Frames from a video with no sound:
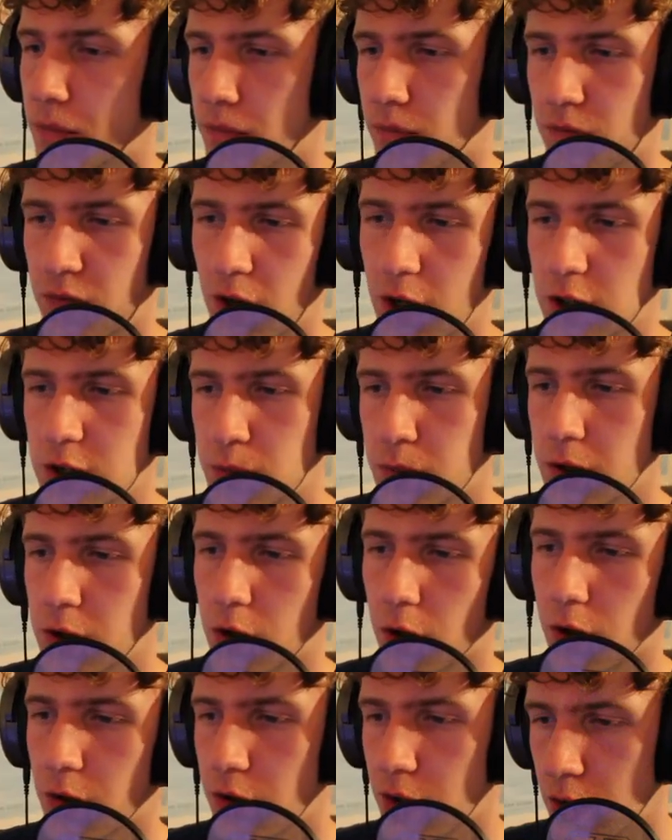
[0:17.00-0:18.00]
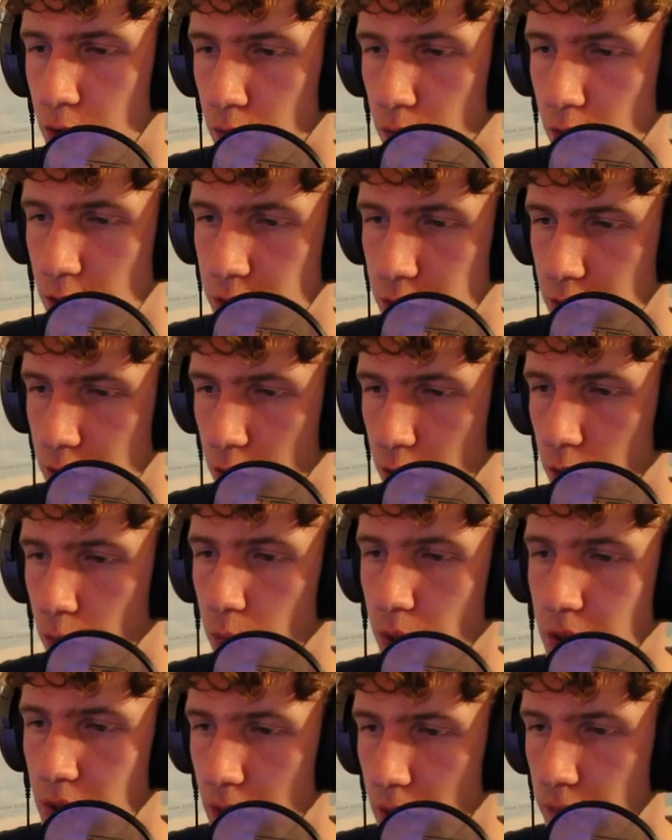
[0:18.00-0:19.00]
first we've got the original, we
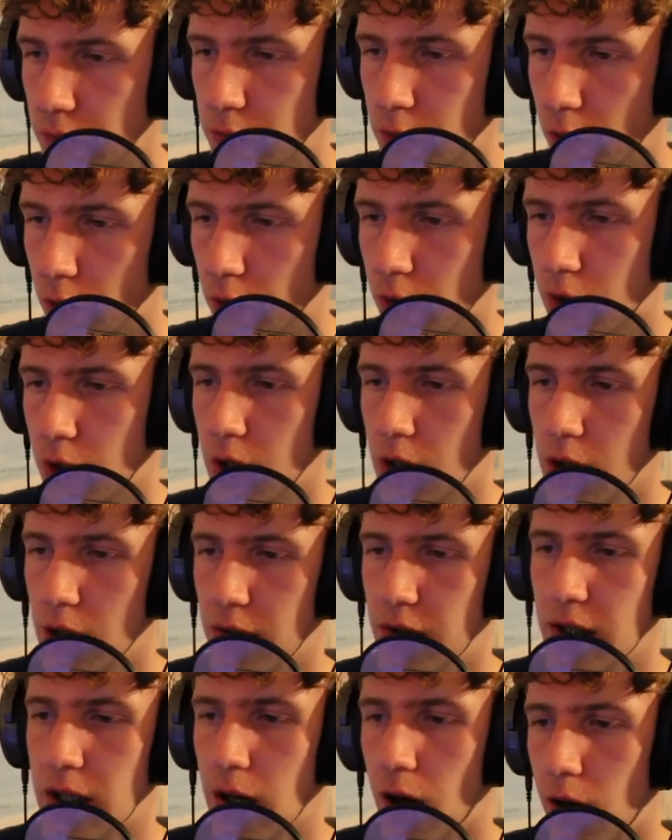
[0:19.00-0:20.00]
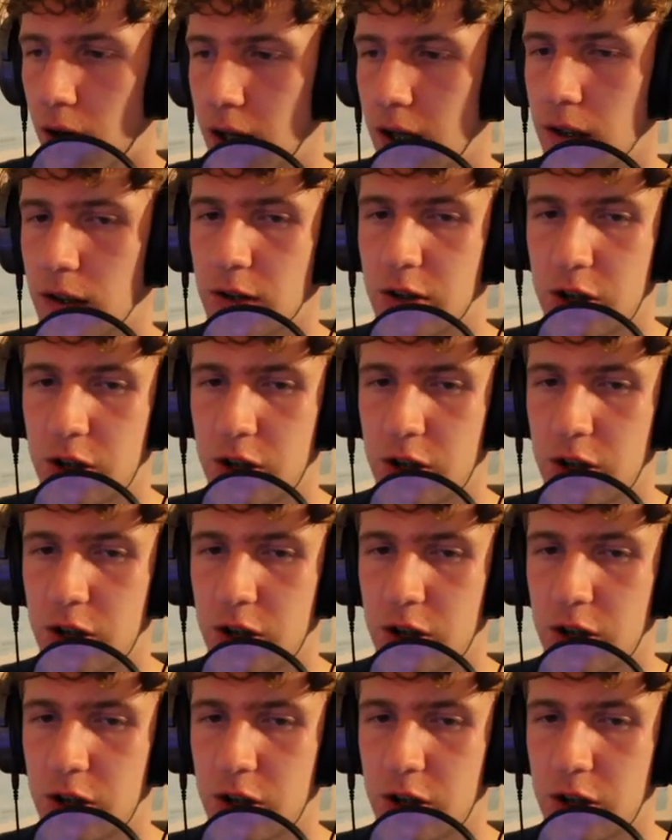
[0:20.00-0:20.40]
have got the islands.